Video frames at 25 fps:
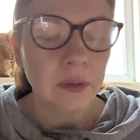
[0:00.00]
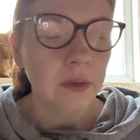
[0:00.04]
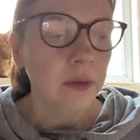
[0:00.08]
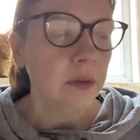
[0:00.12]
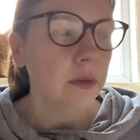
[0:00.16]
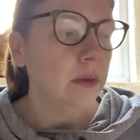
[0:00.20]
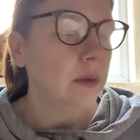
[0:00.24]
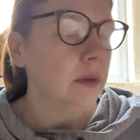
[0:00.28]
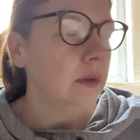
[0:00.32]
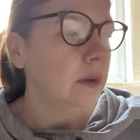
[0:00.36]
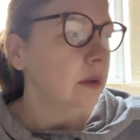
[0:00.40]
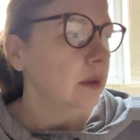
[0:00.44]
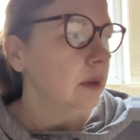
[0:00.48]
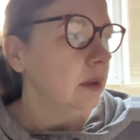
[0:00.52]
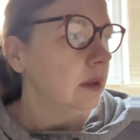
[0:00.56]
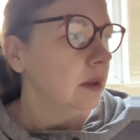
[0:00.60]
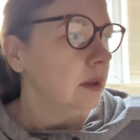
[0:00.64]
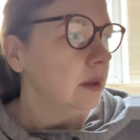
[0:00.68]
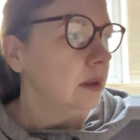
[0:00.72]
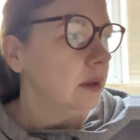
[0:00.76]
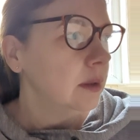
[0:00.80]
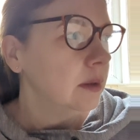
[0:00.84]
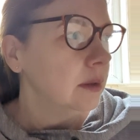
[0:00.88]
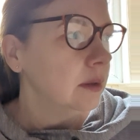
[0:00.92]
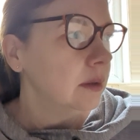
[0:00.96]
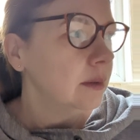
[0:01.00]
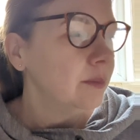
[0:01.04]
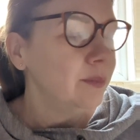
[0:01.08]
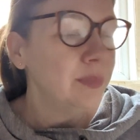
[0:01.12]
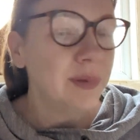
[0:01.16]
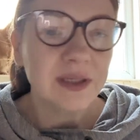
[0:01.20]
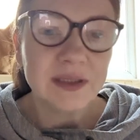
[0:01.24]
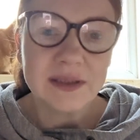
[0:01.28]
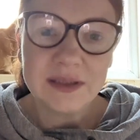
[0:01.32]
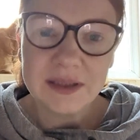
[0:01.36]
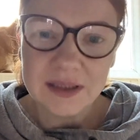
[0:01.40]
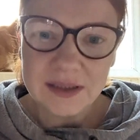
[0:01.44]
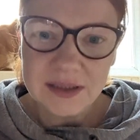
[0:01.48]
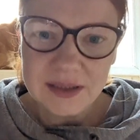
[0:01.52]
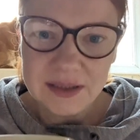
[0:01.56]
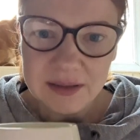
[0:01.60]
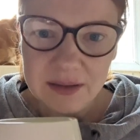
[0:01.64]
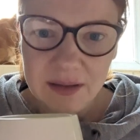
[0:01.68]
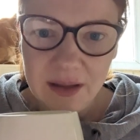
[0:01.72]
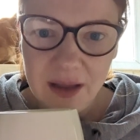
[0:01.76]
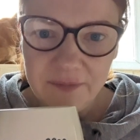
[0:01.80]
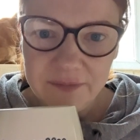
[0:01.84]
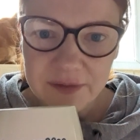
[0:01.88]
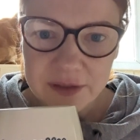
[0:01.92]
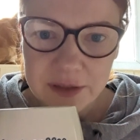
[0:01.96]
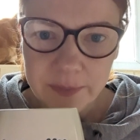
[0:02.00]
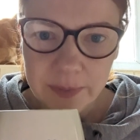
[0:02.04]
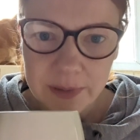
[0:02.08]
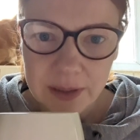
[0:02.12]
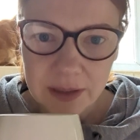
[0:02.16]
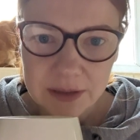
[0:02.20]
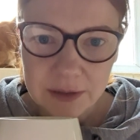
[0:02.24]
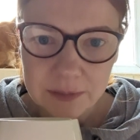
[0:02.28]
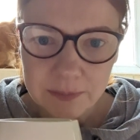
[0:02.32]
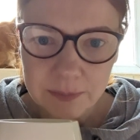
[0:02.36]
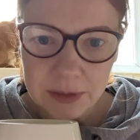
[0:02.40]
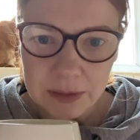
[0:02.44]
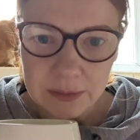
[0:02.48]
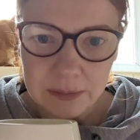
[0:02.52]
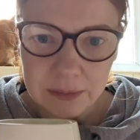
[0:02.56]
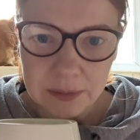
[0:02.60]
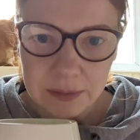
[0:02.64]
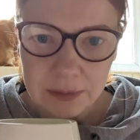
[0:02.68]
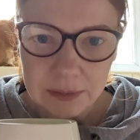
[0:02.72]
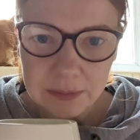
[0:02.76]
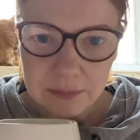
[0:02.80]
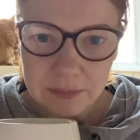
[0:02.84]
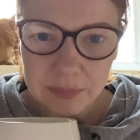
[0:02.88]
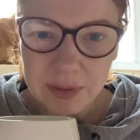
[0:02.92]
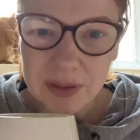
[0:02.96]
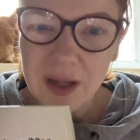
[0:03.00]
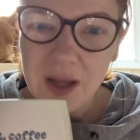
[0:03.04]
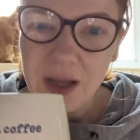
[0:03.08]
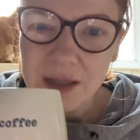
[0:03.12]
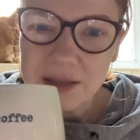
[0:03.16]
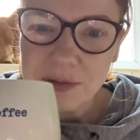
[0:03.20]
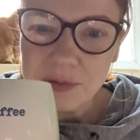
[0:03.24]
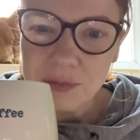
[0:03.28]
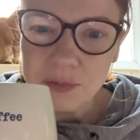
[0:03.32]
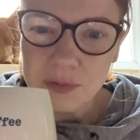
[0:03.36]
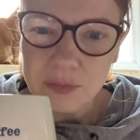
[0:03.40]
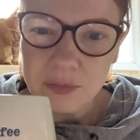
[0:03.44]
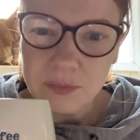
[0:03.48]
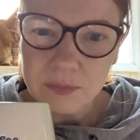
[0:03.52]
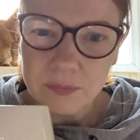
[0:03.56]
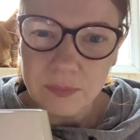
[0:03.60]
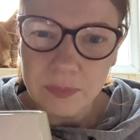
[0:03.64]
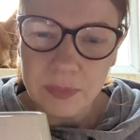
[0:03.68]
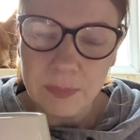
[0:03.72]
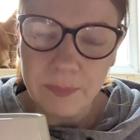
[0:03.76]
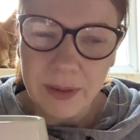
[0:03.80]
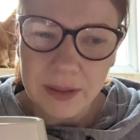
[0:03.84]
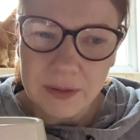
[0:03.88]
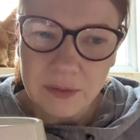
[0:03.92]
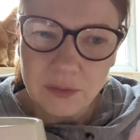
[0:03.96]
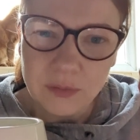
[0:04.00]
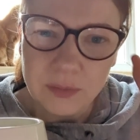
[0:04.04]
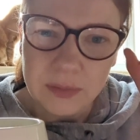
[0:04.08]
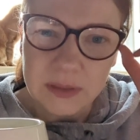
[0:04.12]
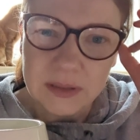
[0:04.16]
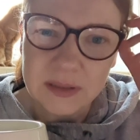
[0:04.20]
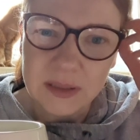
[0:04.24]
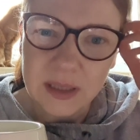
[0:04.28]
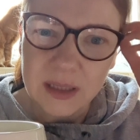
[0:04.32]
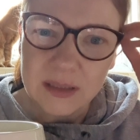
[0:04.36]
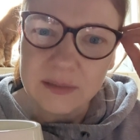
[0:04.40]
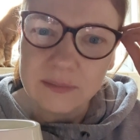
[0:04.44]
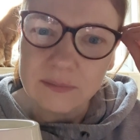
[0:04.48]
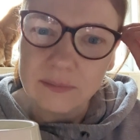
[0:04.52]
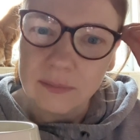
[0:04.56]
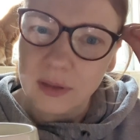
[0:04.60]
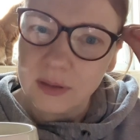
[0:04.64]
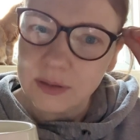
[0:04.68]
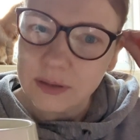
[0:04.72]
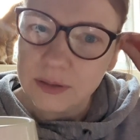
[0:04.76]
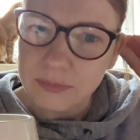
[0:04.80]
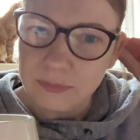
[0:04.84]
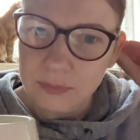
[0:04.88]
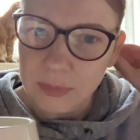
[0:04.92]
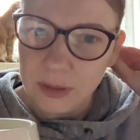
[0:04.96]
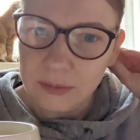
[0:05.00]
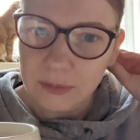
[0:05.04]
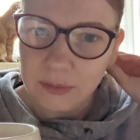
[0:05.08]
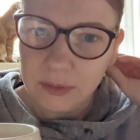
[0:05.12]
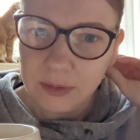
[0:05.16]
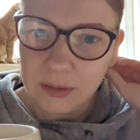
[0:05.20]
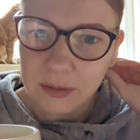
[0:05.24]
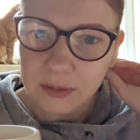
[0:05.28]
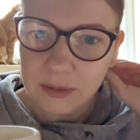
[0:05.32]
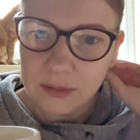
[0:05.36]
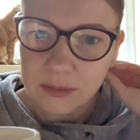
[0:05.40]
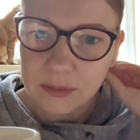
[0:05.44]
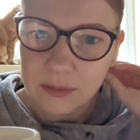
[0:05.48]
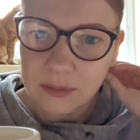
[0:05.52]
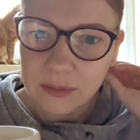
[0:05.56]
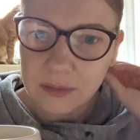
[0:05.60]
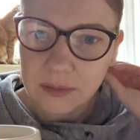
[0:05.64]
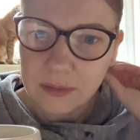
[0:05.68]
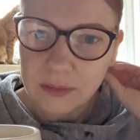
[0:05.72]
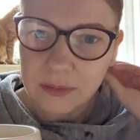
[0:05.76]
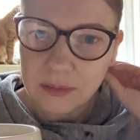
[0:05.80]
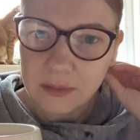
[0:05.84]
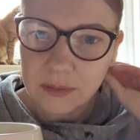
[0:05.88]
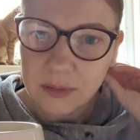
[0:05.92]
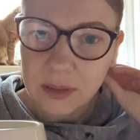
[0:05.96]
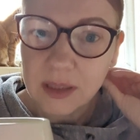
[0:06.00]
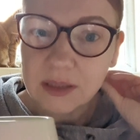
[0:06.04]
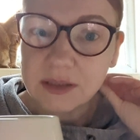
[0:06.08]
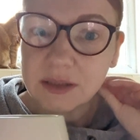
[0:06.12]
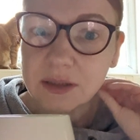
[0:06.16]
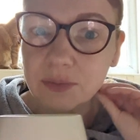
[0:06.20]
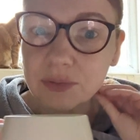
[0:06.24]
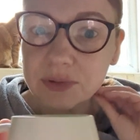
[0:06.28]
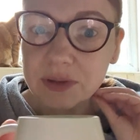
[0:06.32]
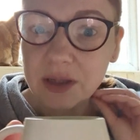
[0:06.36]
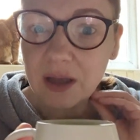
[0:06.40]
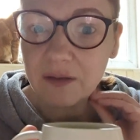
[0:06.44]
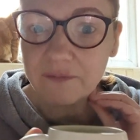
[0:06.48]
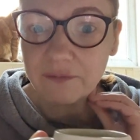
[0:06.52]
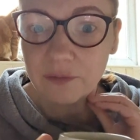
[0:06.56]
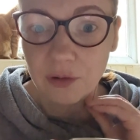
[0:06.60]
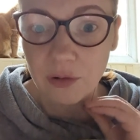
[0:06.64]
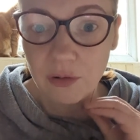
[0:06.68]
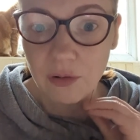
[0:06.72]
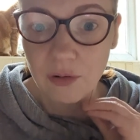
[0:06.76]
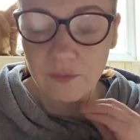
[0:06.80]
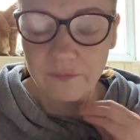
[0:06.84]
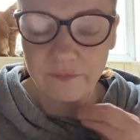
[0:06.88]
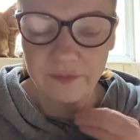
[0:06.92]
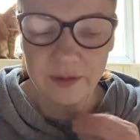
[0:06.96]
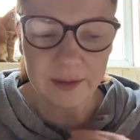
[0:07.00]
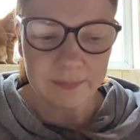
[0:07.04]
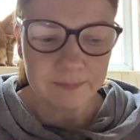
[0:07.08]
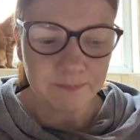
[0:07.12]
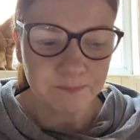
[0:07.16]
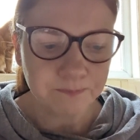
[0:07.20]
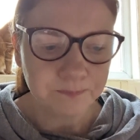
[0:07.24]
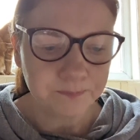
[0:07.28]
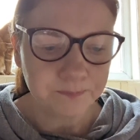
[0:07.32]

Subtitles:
But it does still have a splash of milk, but it has no, by no means as much milk as I would have in coffee.